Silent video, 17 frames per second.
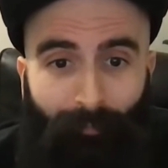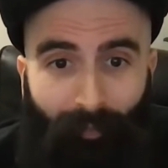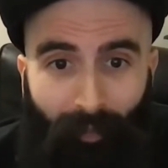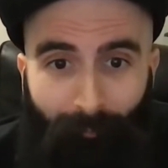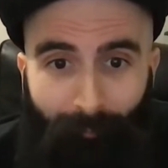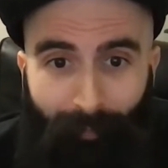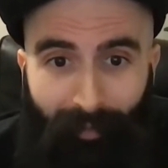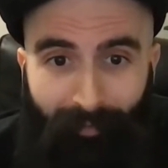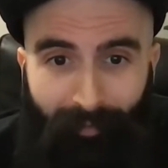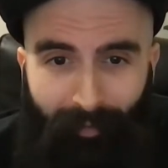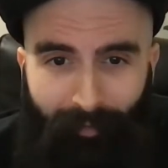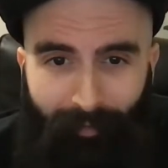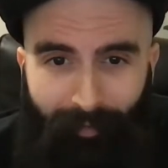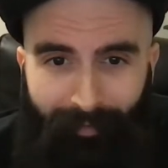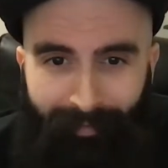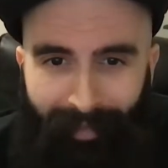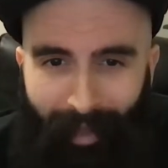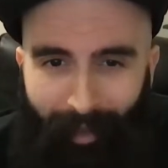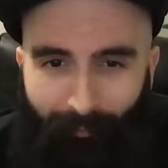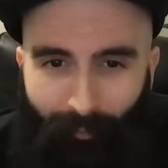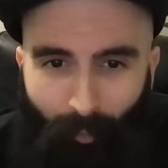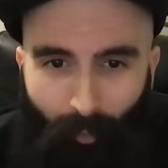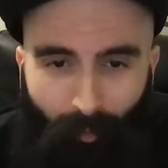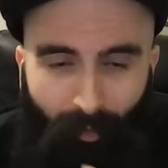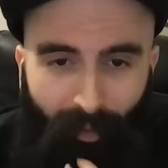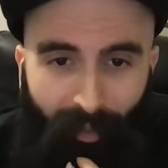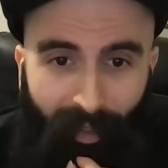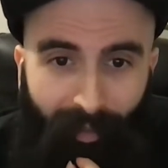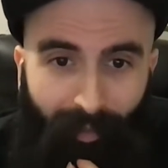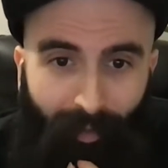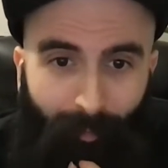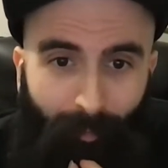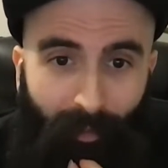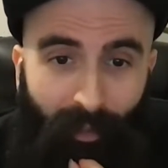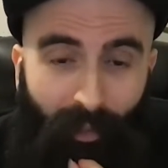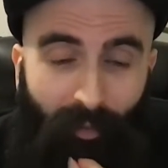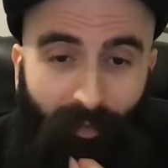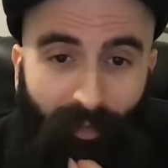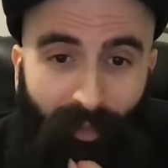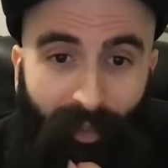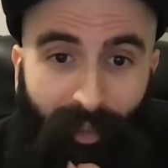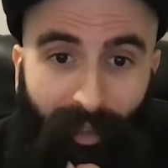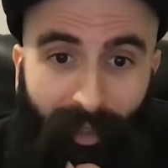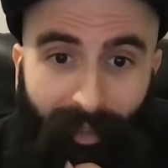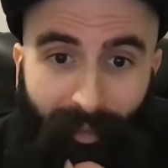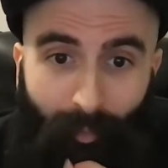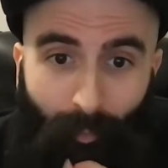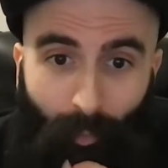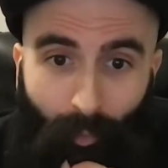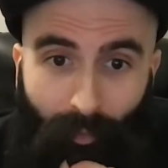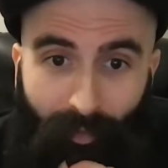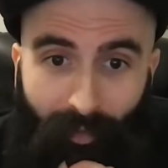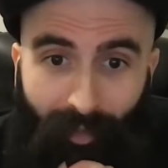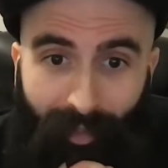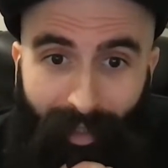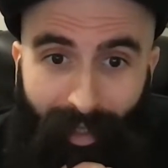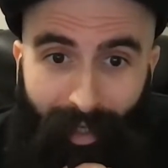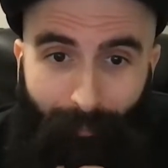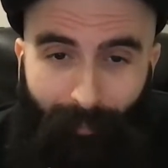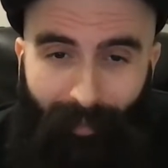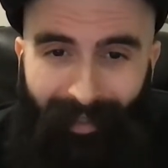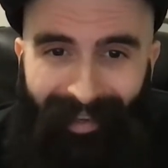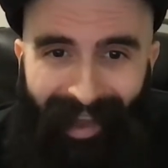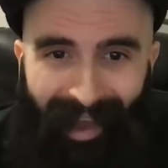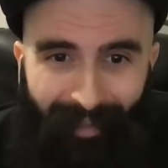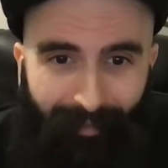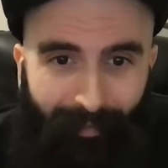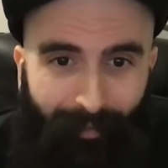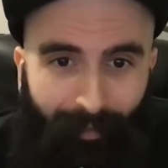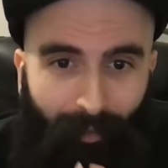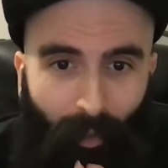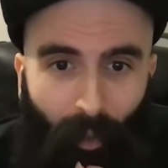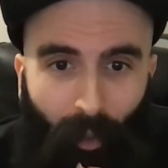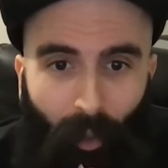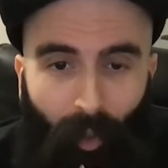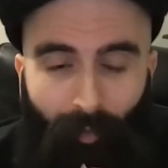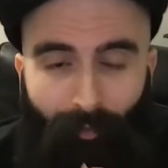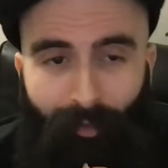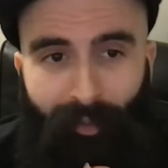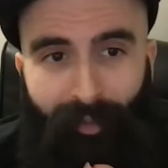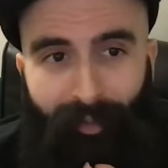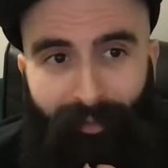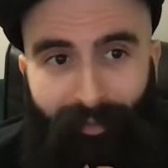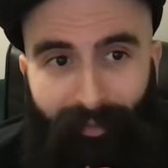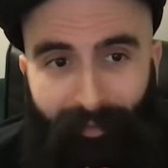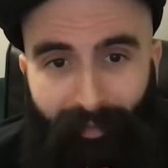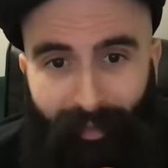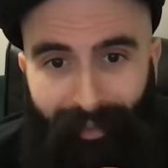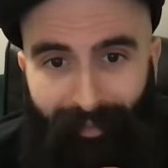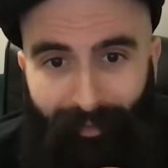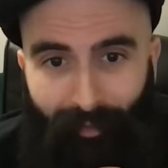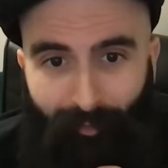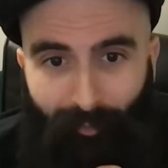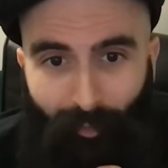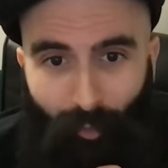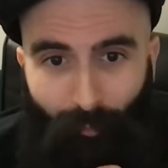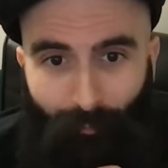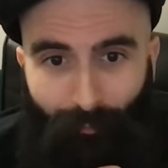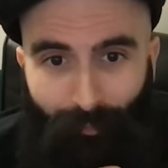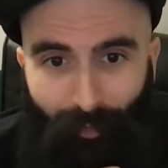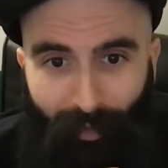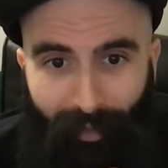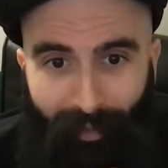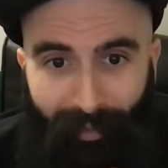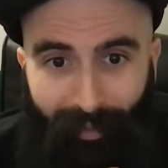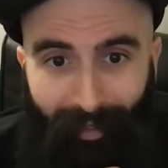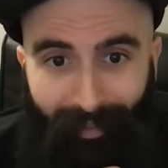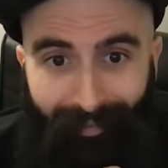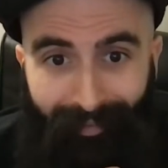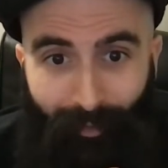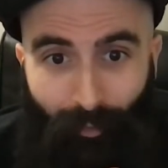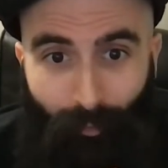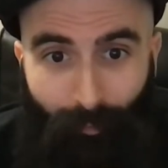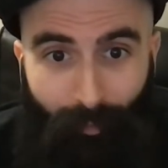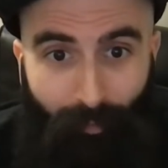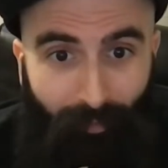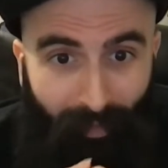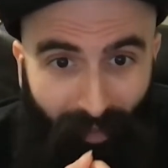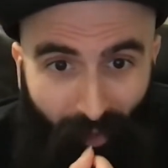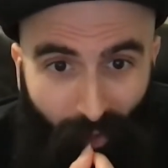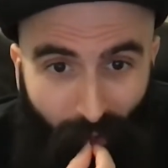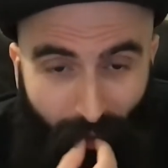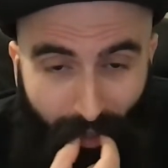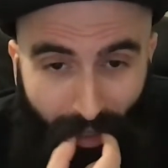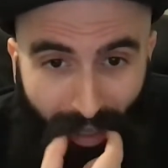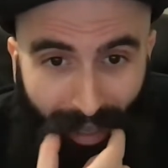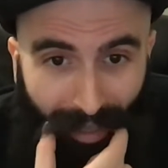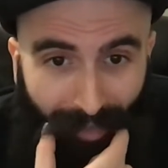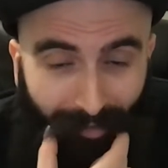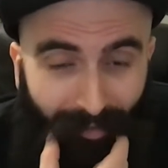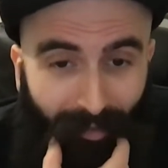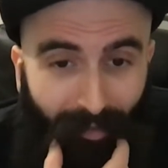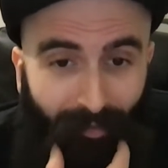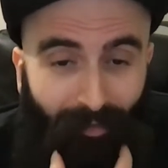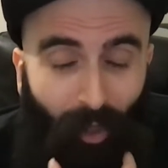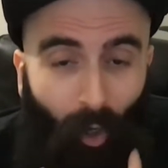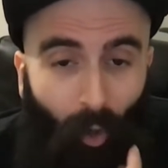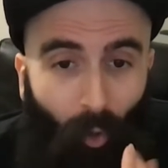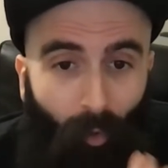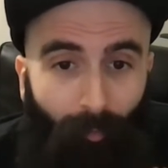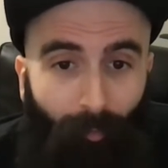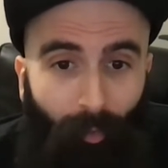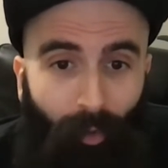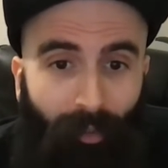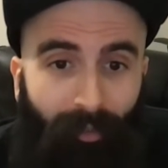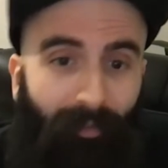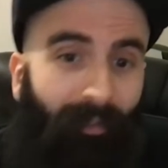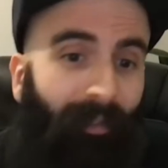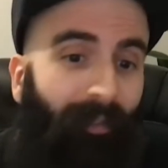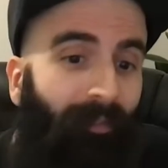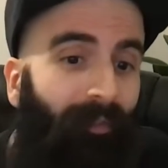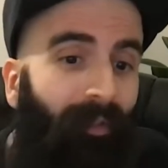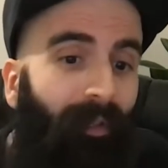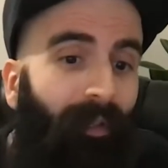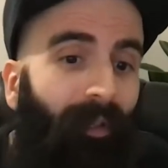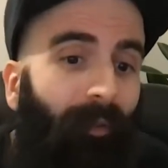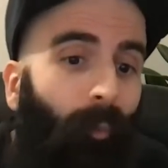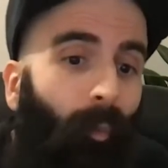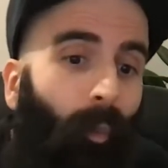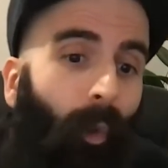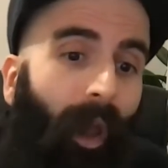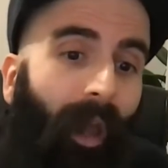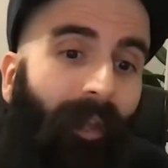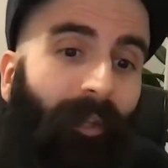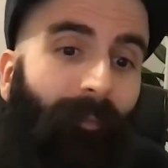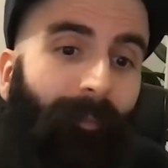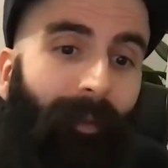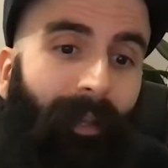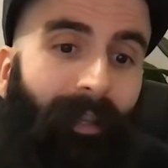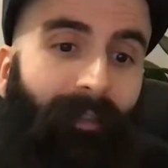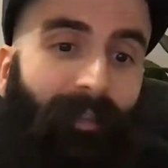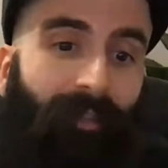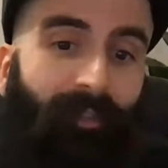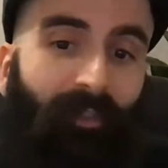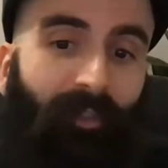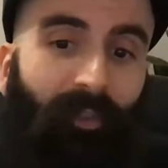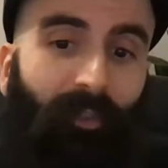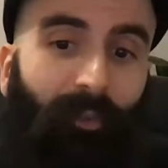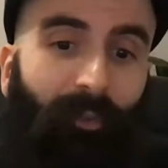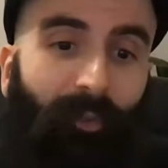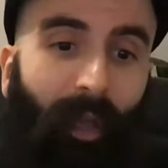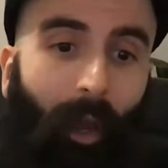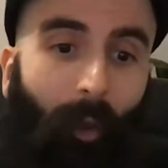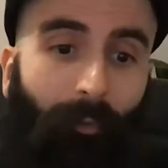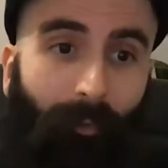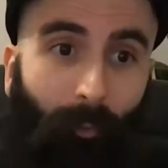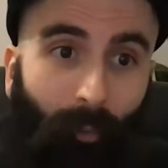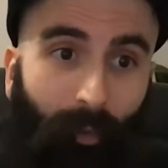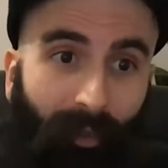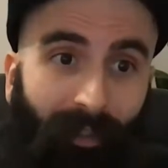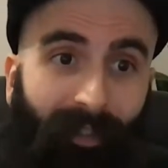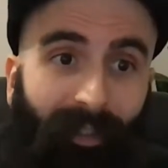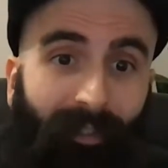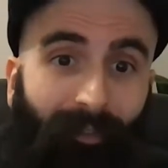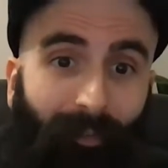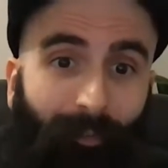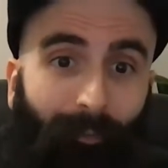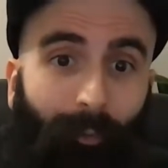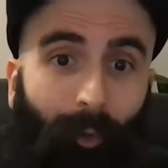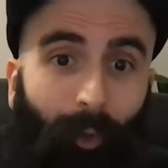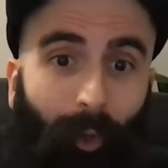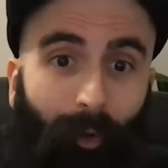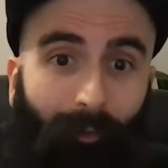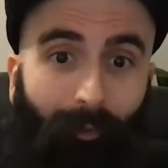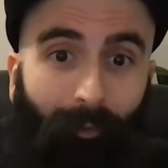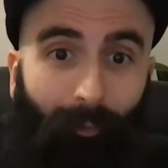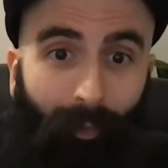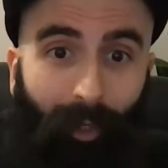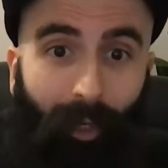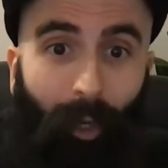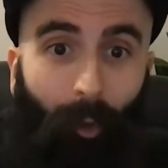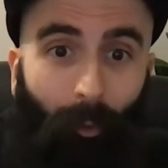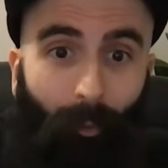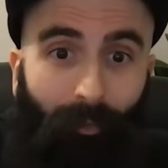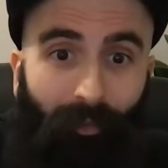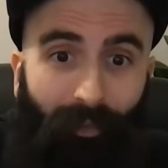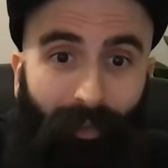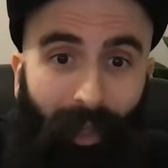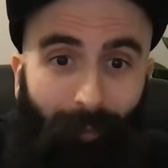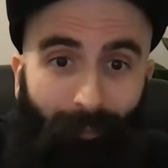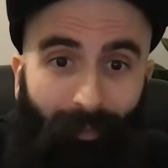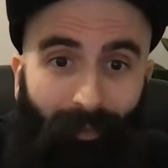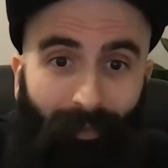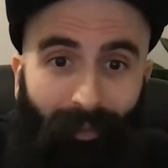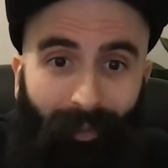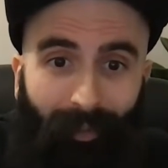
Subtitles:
basically the devil in the music, and it was the name in Latin of this interval, okay, in classical music. And the whole point is, when you play these 2 notes with an interval of 3 whole steps,